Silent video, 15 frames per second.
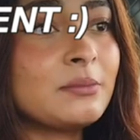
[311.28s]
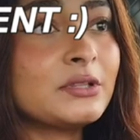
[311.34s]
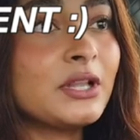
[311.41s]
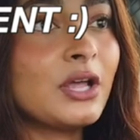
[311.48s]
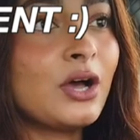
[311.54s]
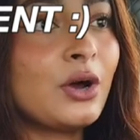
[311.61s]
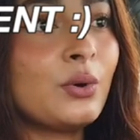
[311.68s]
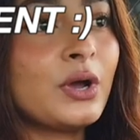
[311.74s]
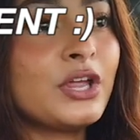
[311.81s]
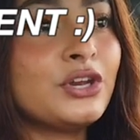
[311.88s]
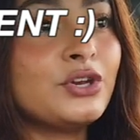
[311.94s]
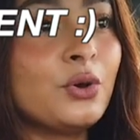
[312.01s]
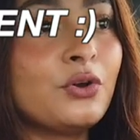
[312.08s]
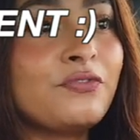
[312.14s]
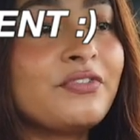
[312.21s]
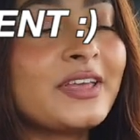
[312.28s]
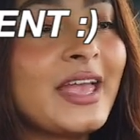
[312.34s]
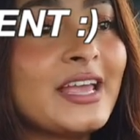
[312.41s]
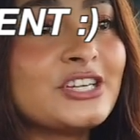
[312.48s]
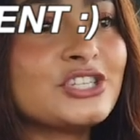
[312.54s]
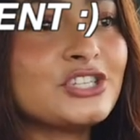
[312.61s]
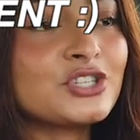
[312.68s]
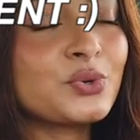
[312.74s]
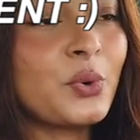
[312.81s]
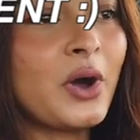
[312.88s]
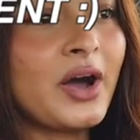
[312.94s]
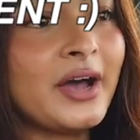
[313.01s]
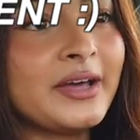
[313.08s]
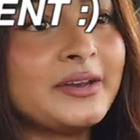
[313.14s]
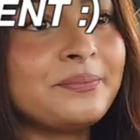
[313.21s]
down below, notification
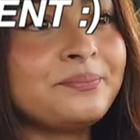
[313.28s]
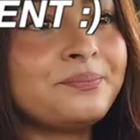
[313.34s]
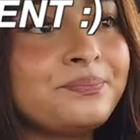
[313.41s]
squad,